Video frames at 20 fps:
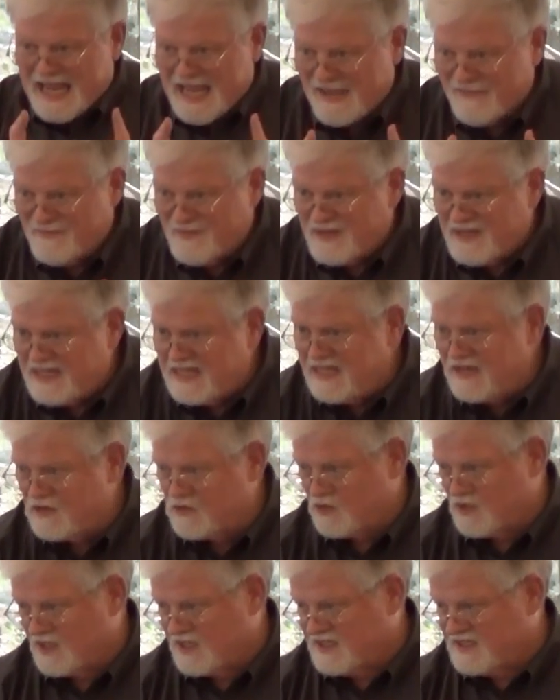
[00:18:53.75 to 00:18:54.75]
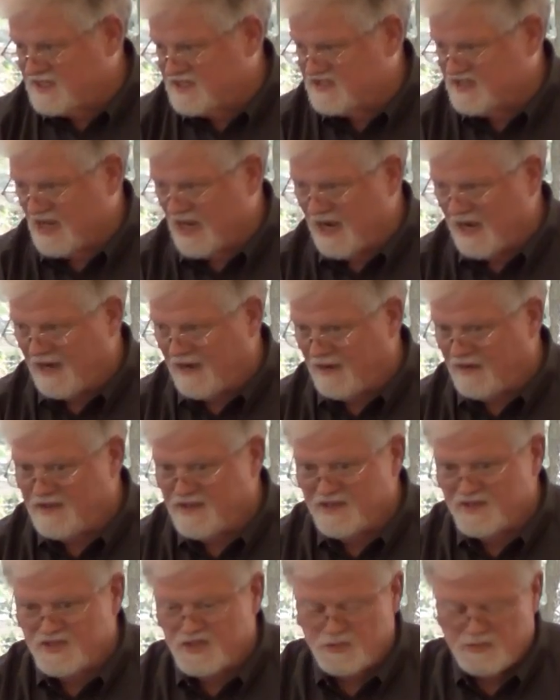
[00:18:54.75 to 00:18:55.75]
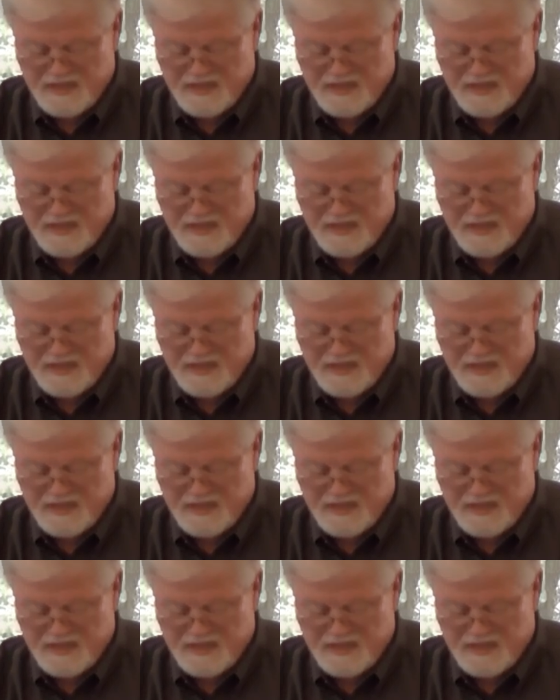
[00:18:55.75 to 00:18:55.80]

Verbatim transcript: I have eagerly desired